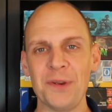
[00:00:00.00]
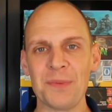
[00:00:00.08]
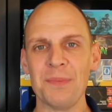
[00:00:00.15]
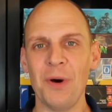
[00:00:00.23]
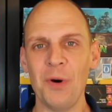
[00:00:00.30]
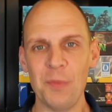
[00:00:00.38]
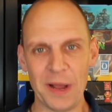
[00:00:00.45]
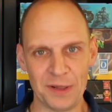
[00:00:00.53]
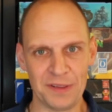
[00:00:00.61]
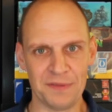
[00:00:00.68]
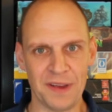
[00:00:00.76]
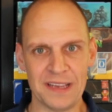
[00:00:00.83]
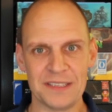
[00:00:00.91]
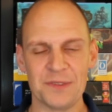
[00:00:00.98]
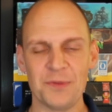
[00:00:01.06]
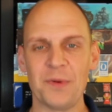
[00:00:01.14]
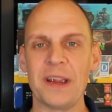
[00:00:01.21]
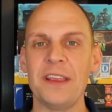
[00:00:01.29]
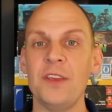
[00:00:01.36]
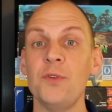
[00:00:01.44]
your mobile device,
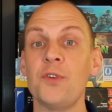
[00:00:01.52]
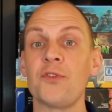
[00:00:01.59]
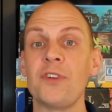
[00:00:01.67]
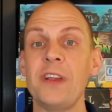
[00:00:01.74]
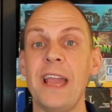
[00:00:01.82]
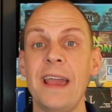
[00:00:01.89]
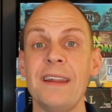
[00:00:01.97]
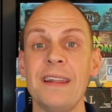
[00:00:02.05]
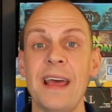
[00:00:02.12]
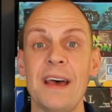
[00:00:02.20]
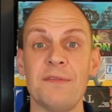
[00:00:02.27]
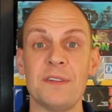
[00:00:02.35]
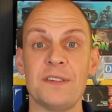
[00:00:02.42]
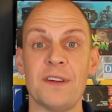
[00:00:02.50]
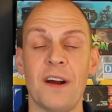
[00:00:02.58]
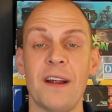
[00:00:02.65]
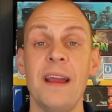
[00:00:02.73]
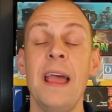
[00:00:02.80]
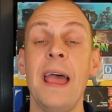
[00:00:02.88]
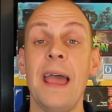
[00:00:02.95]
where you create an
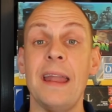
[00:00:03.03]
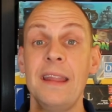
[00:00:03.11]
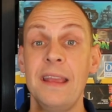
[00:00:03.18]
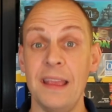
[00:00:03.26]
avatar and